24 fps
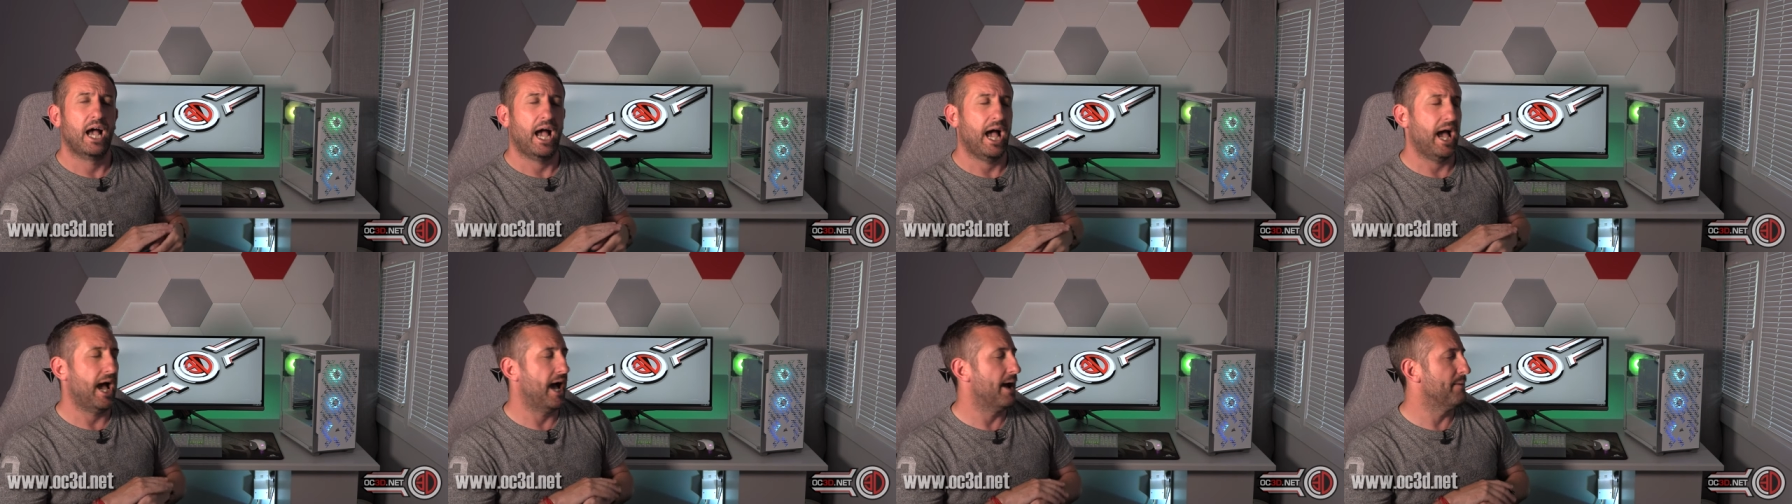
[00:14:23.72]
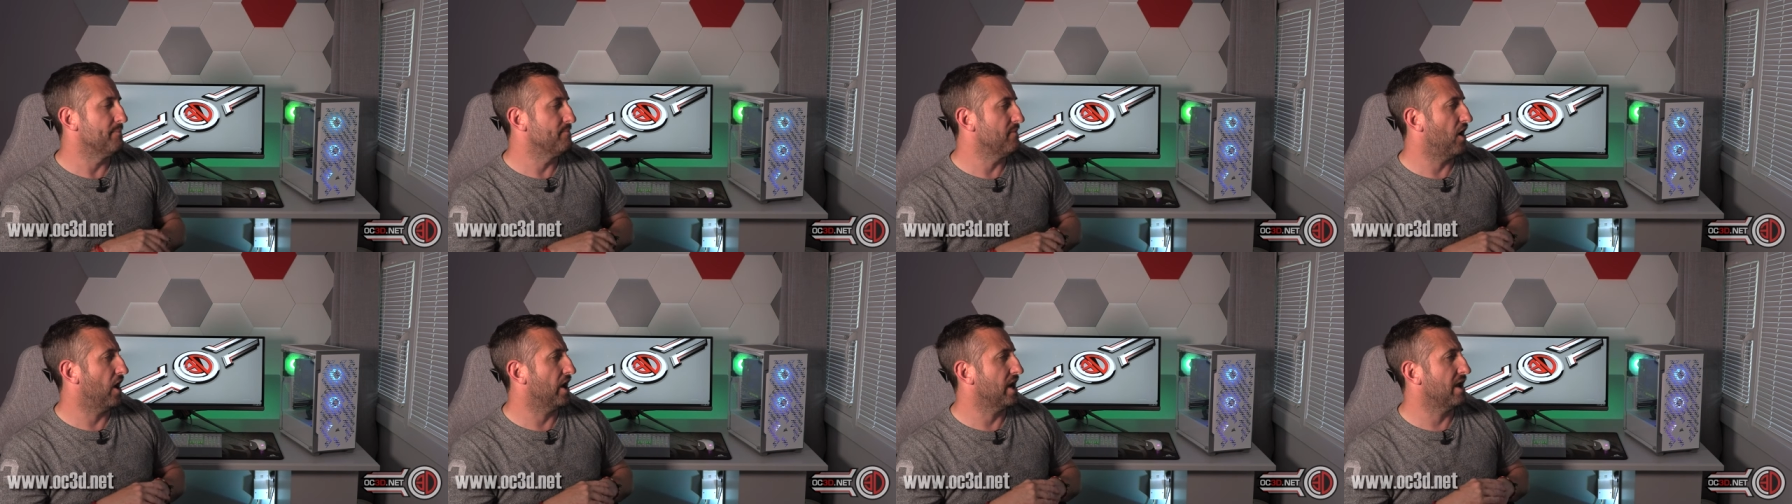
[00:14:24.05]

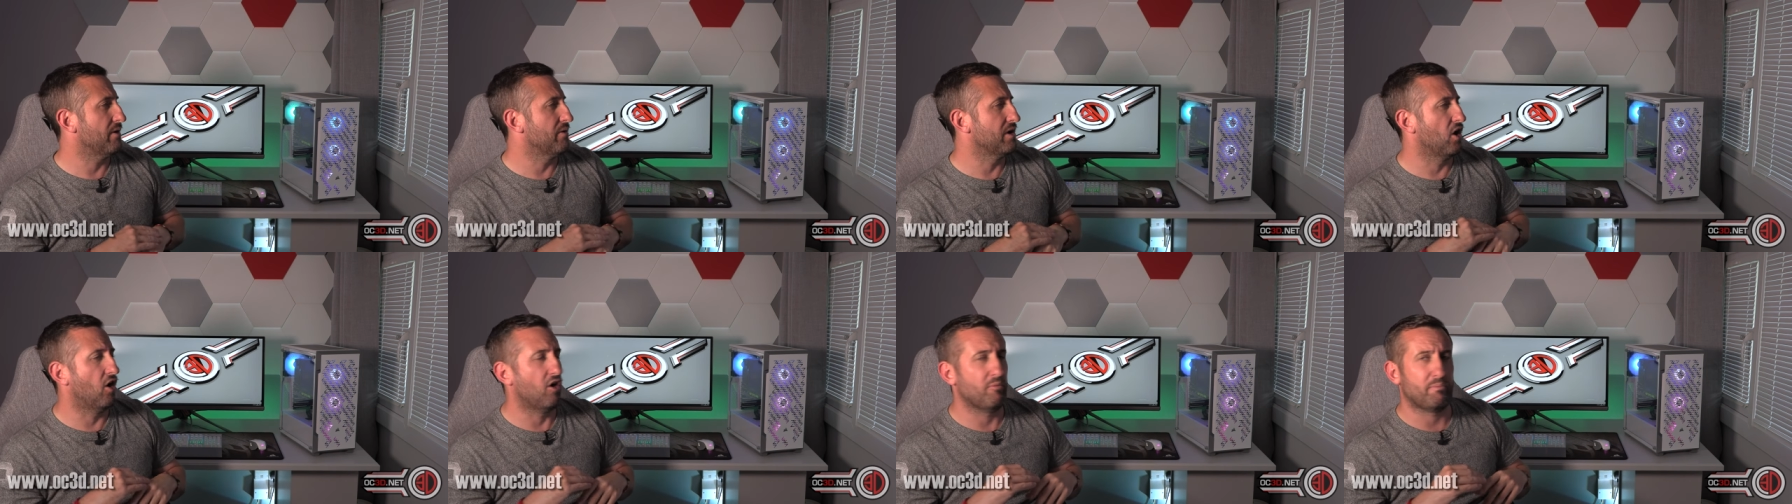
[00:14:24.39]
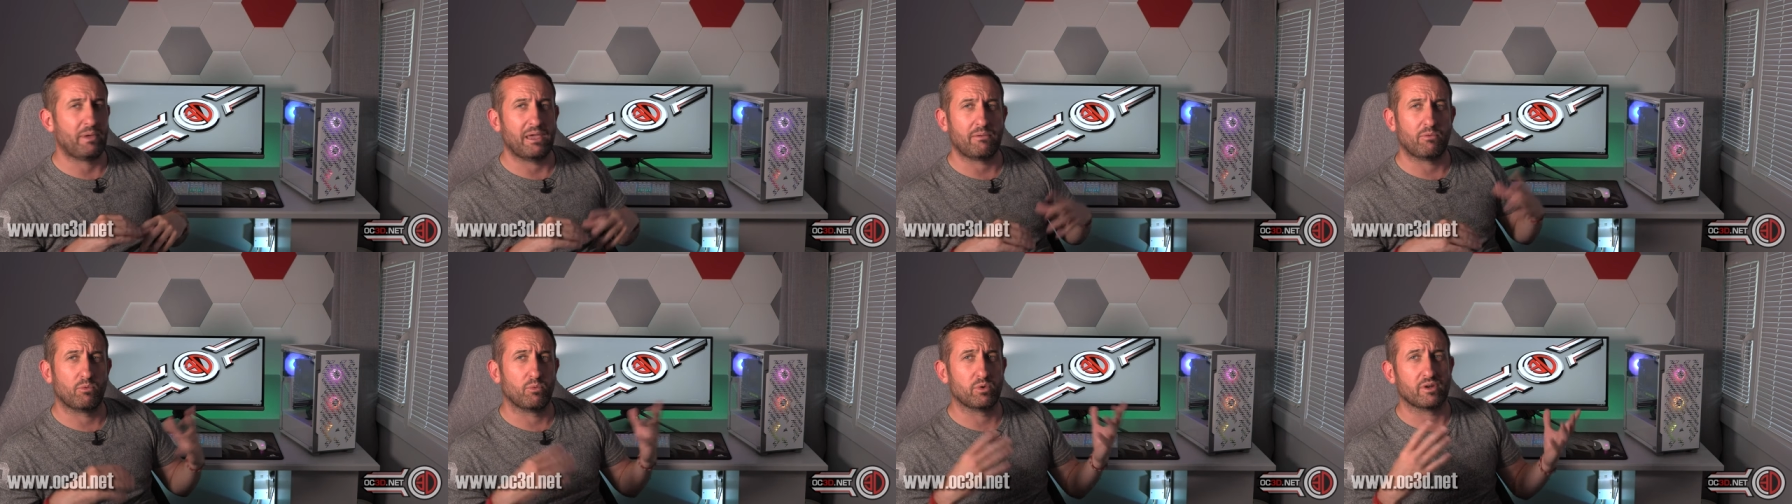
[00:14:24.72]
I know a lot of
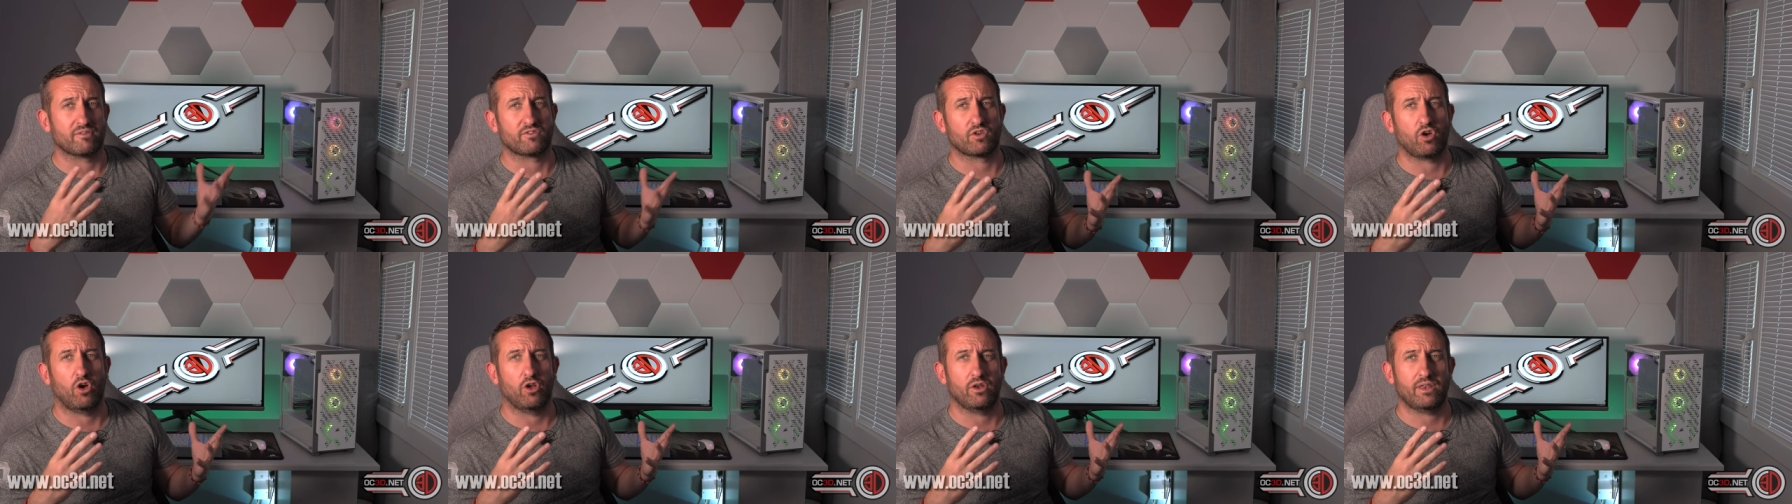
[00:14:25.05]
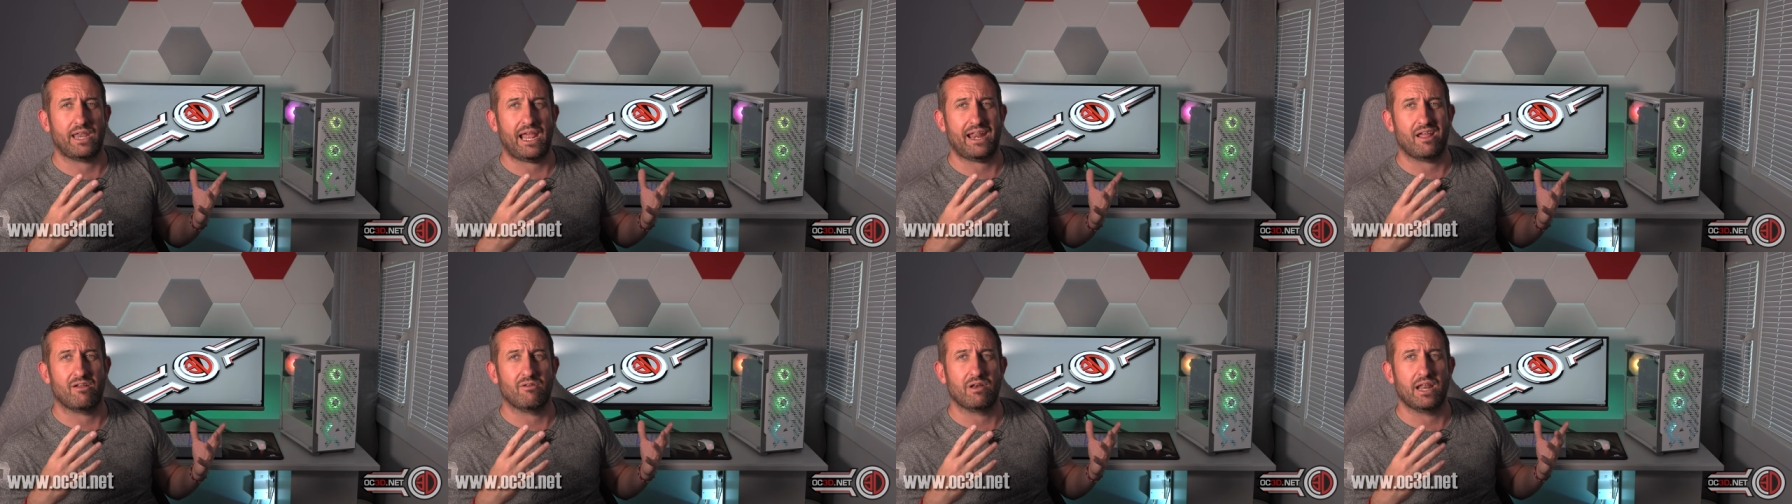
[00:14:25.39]
people would have gone
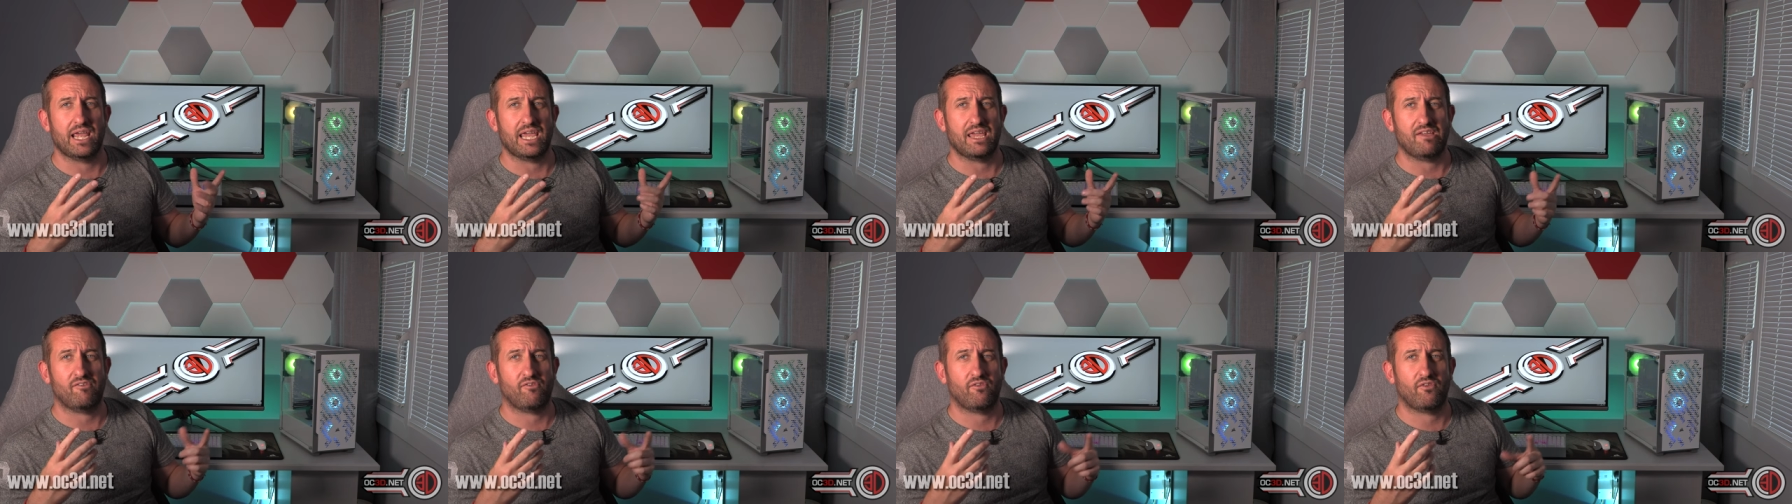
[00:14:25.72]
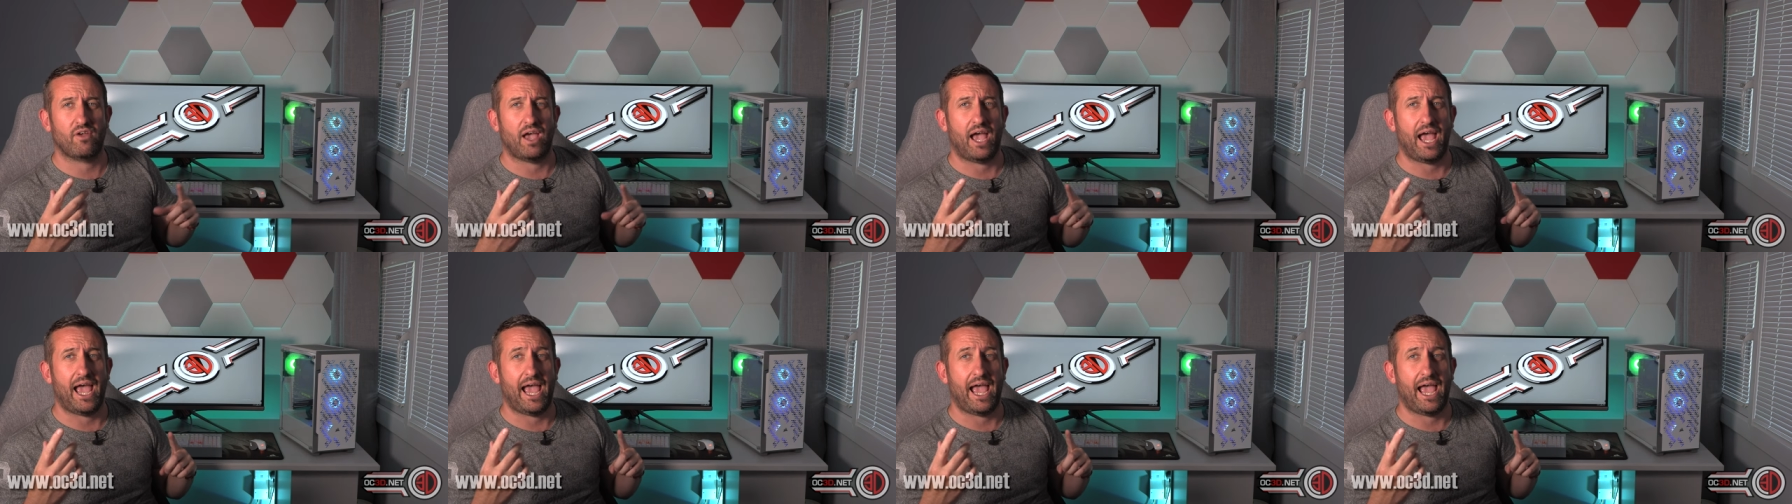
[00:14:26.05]
Nanoleaf,